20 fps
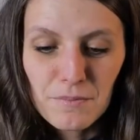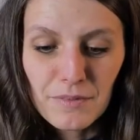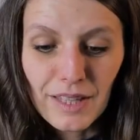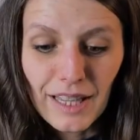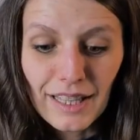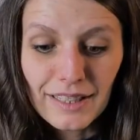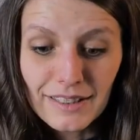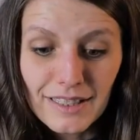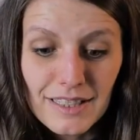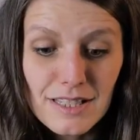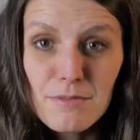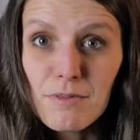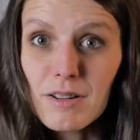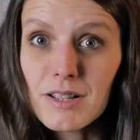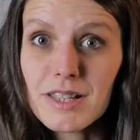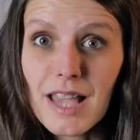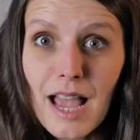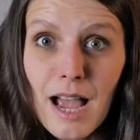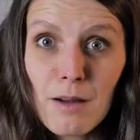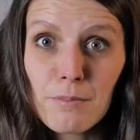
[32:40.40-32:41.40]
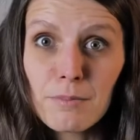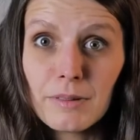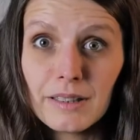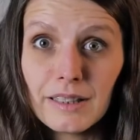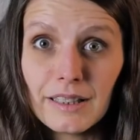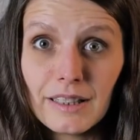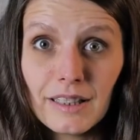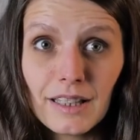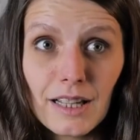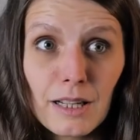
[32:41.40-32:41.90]
And this was
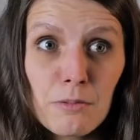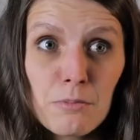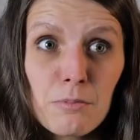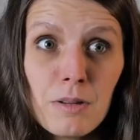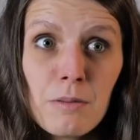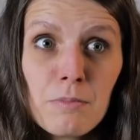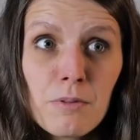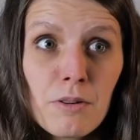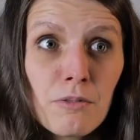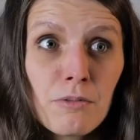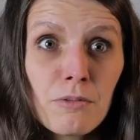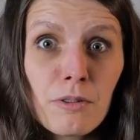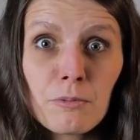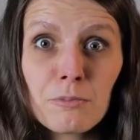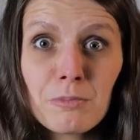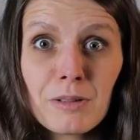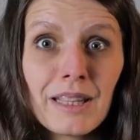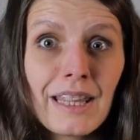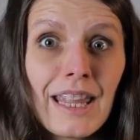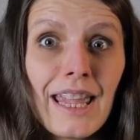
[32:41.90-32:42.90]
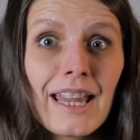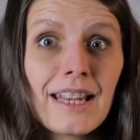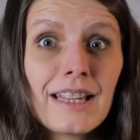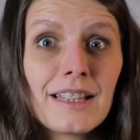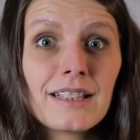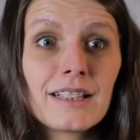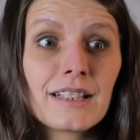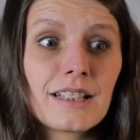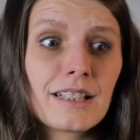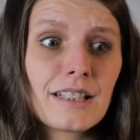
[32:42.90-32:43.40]
happening like people from
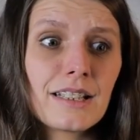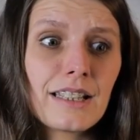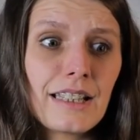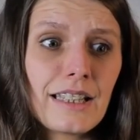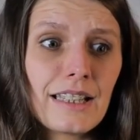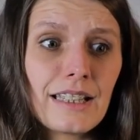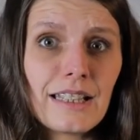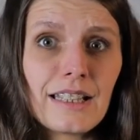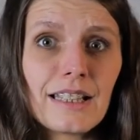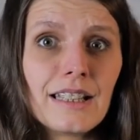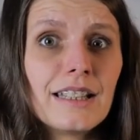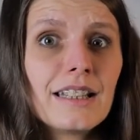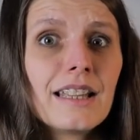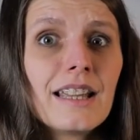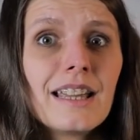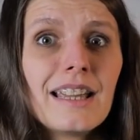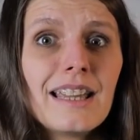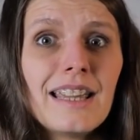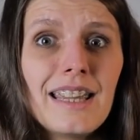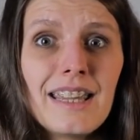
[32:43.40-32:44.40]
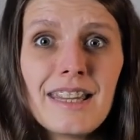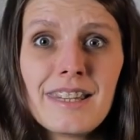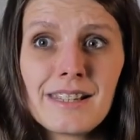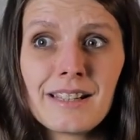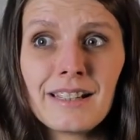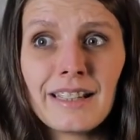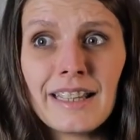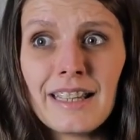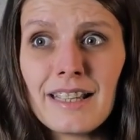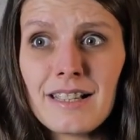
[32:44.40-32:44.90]
Canada and
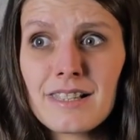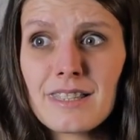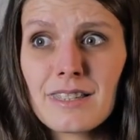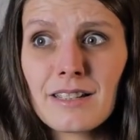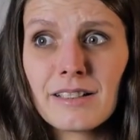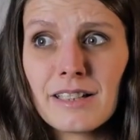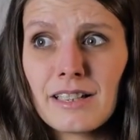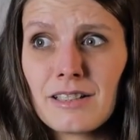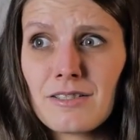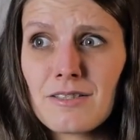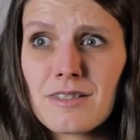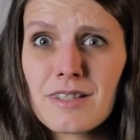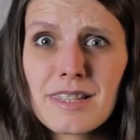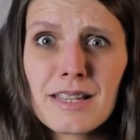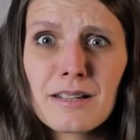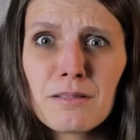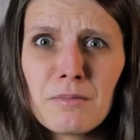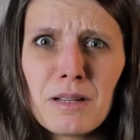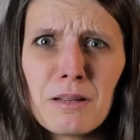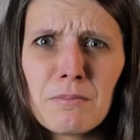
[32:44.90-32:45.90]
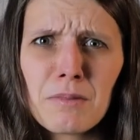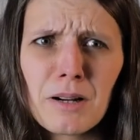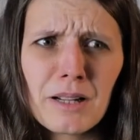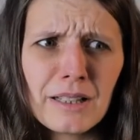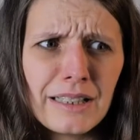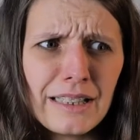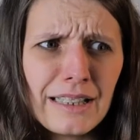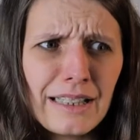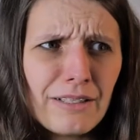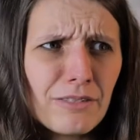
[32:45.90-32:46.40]
Italy started to send me
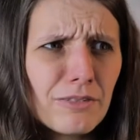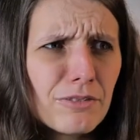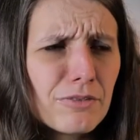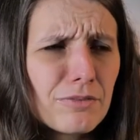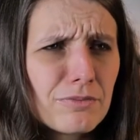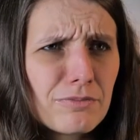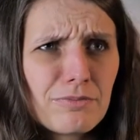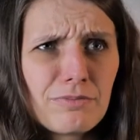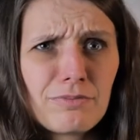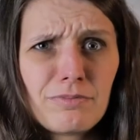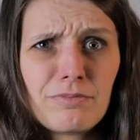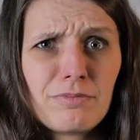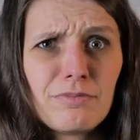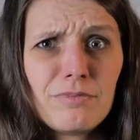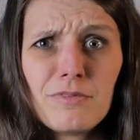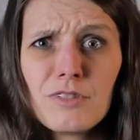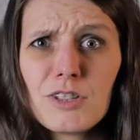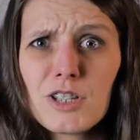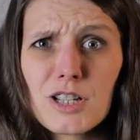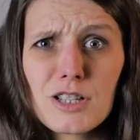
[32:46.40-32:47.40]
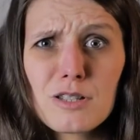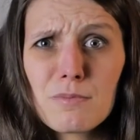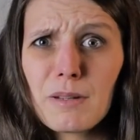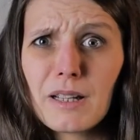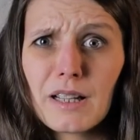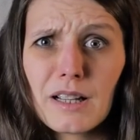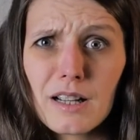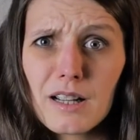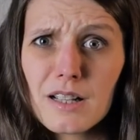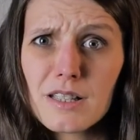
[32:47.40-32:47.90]
money just
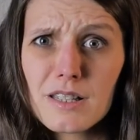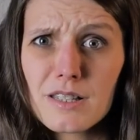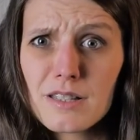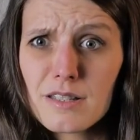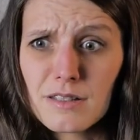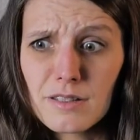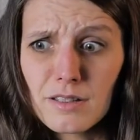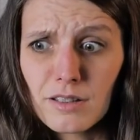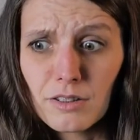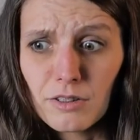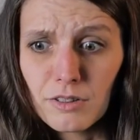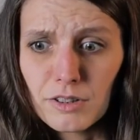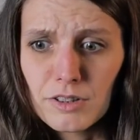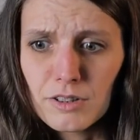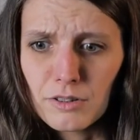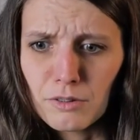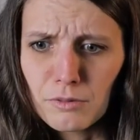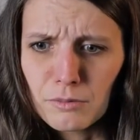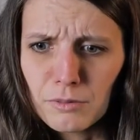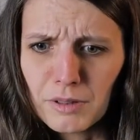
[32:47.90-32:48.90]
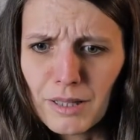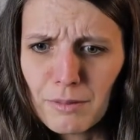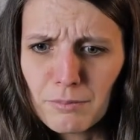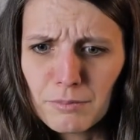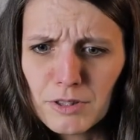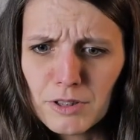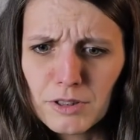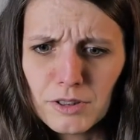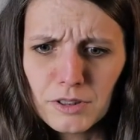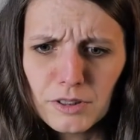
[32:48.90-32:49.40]
because the Lord told them
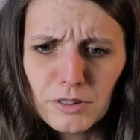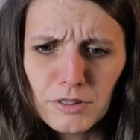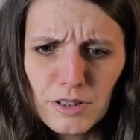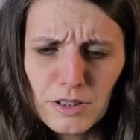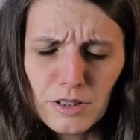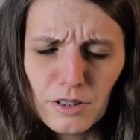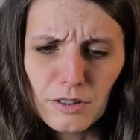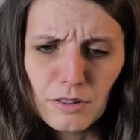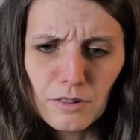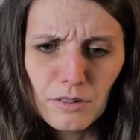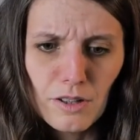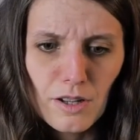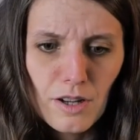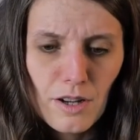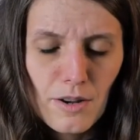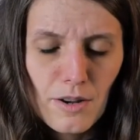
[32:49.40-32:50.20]
to do so